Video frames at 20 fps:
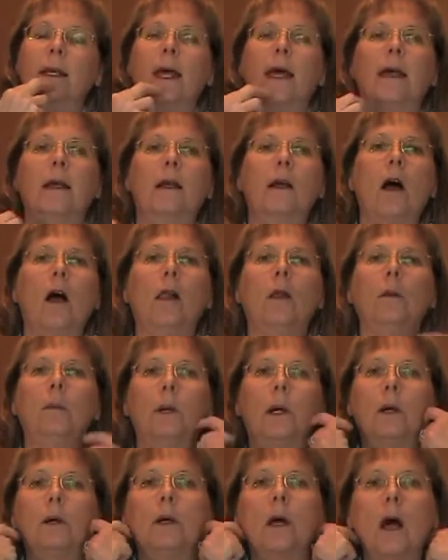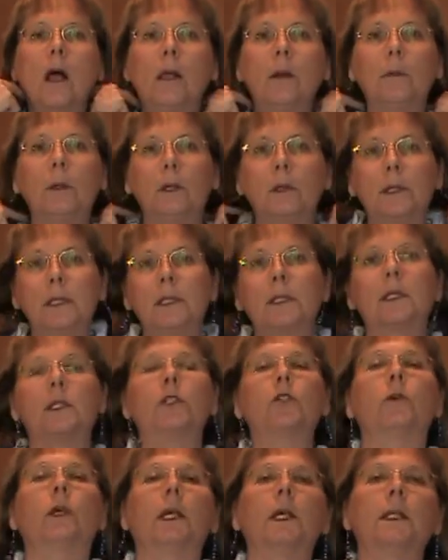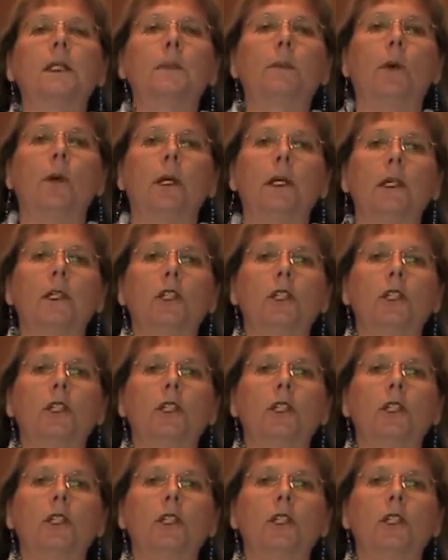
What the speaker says: And collarbone. Collarbone is the trickiest point.